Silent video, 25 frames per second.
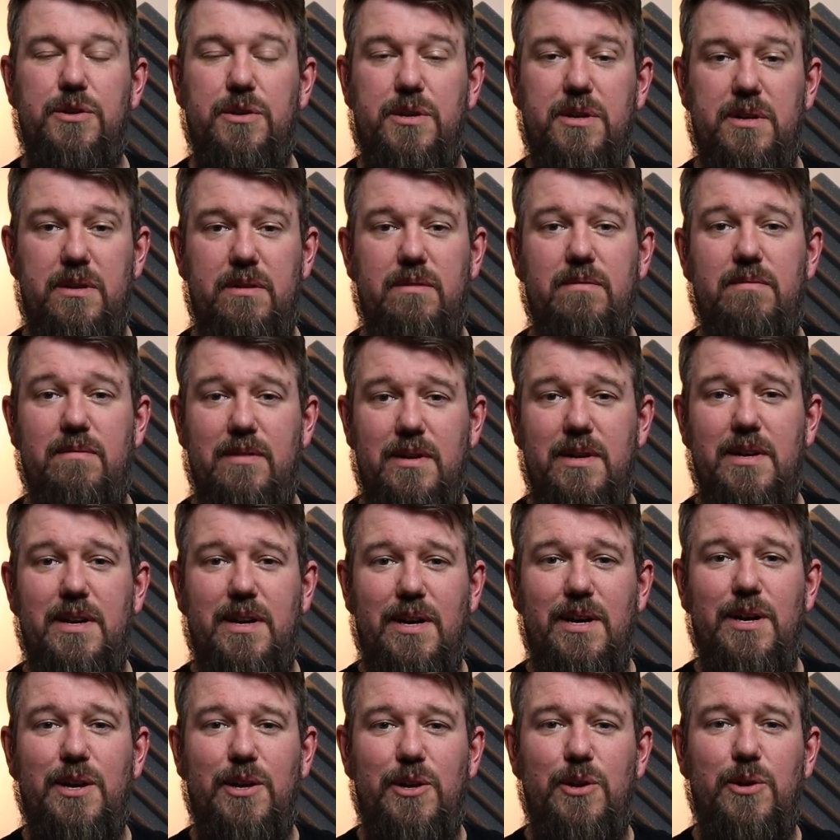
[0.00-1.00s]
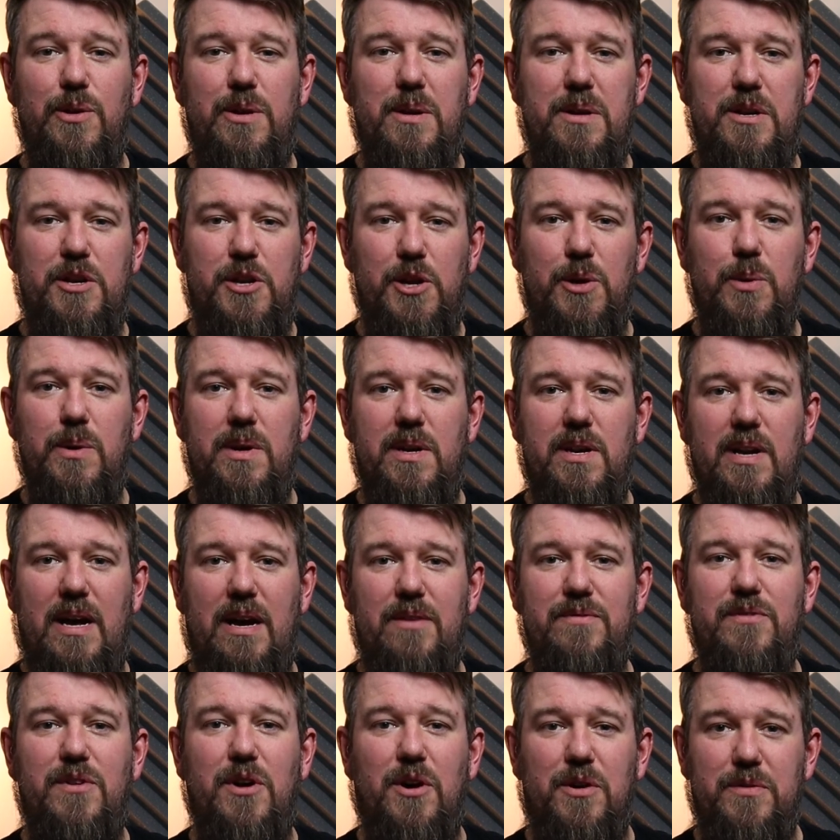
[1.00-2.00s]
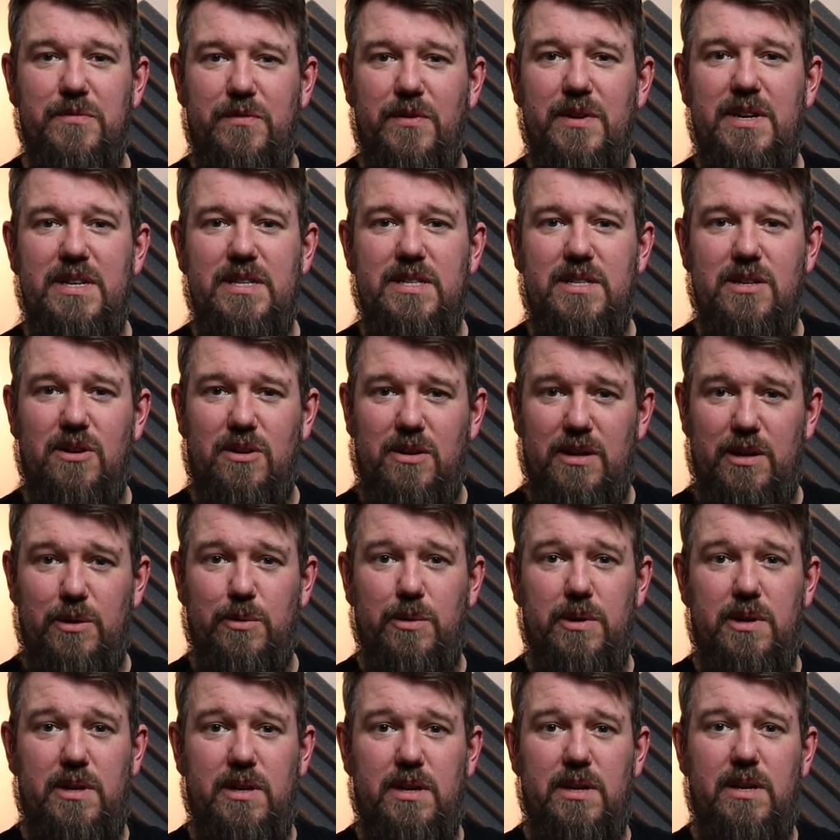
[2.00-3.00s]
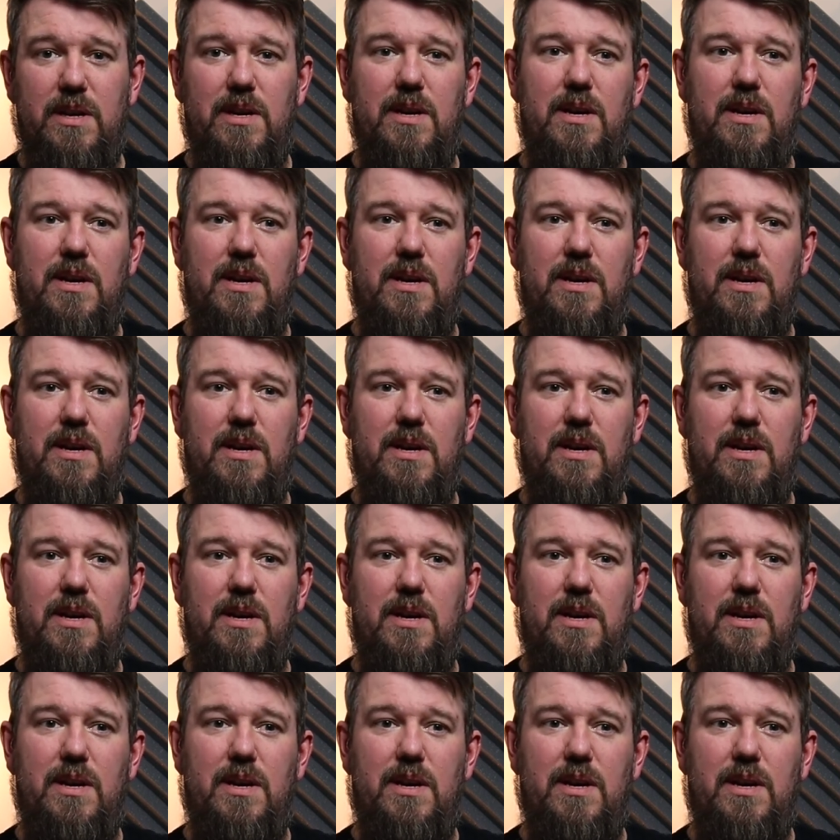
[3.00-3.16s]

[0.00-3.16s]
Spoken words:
You can do it. Have confidence, Hollywood.